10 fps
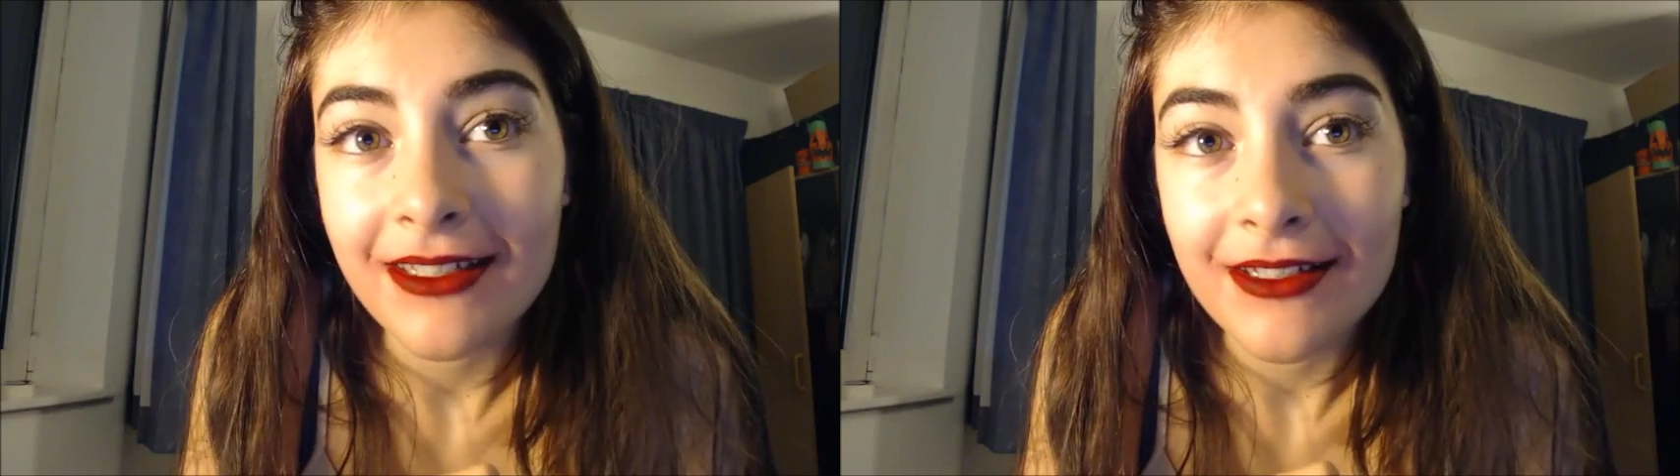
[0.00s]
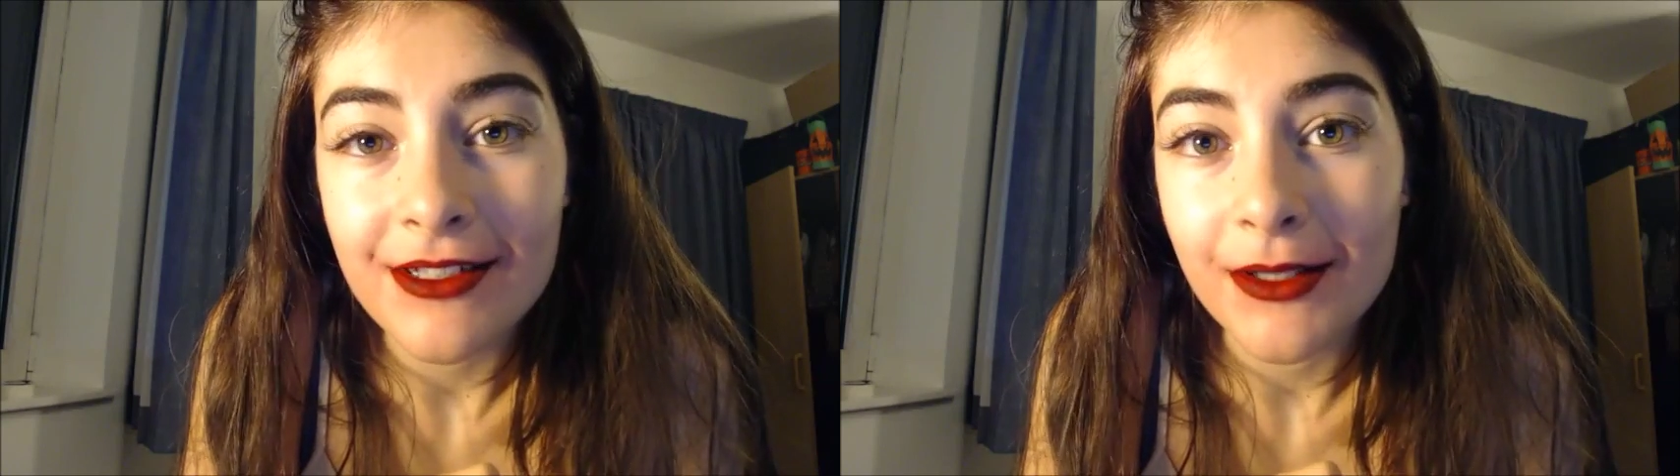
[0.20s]

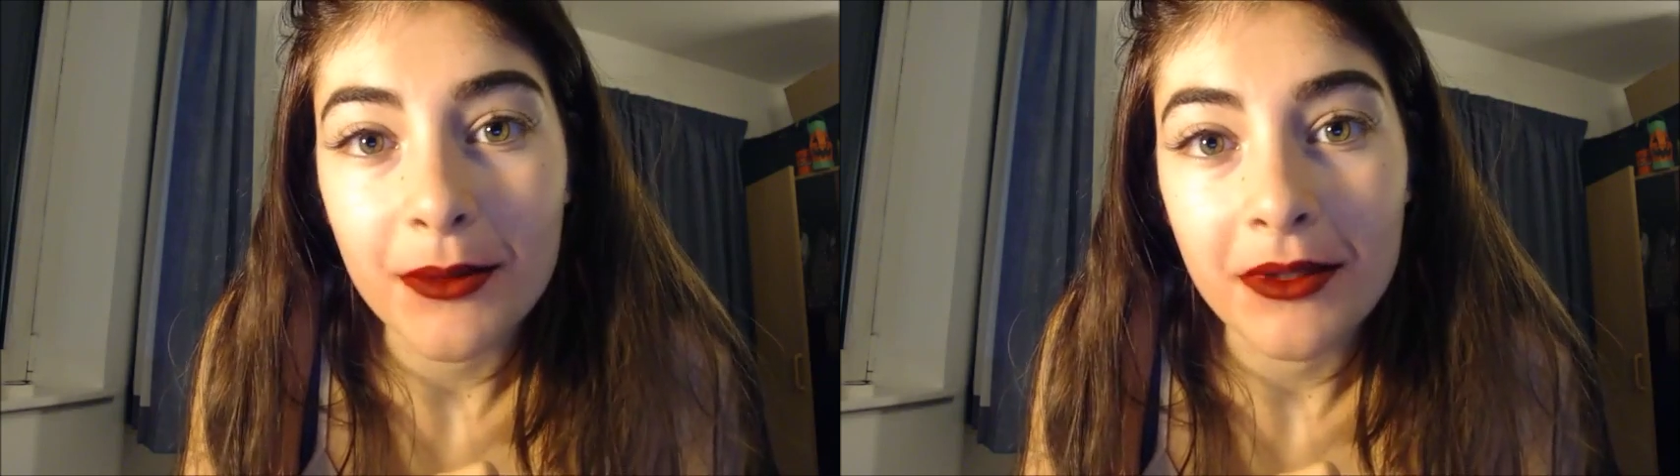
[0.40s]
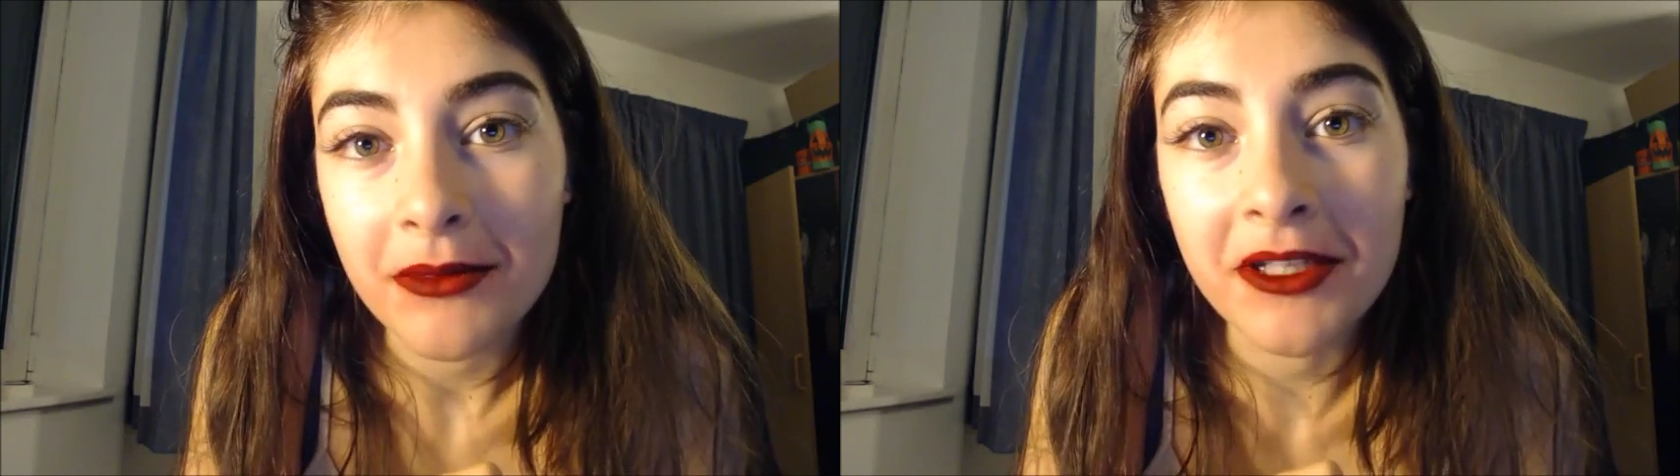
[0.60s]
and I don't
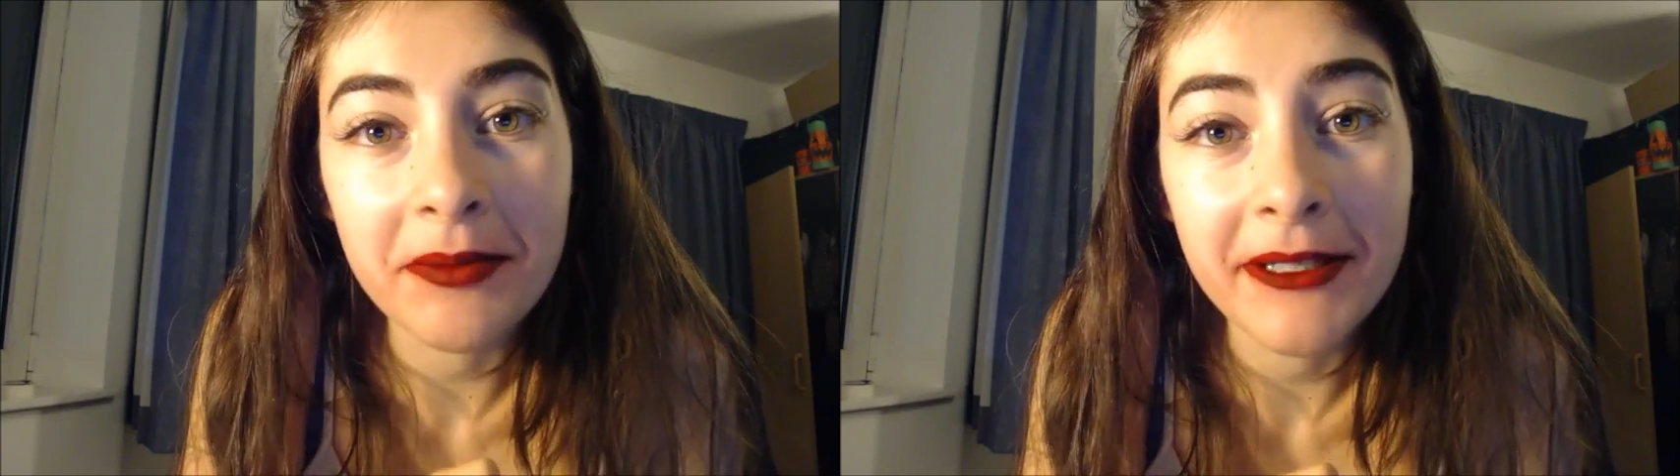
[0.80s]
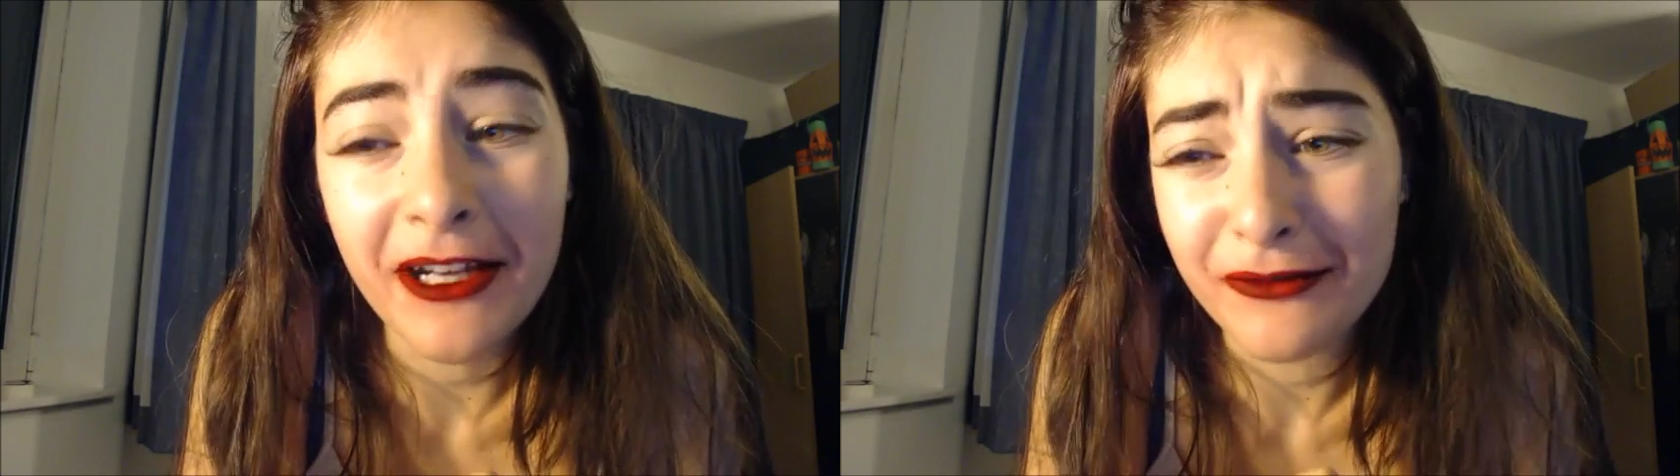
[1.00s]
know when I'm
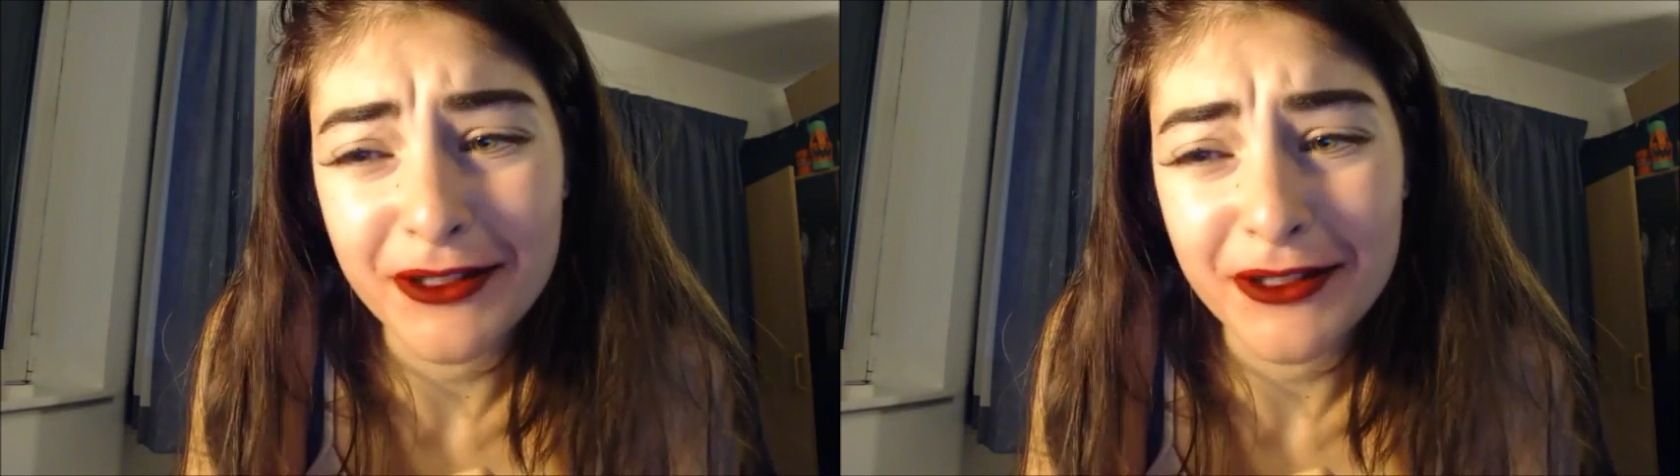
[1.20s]
going to be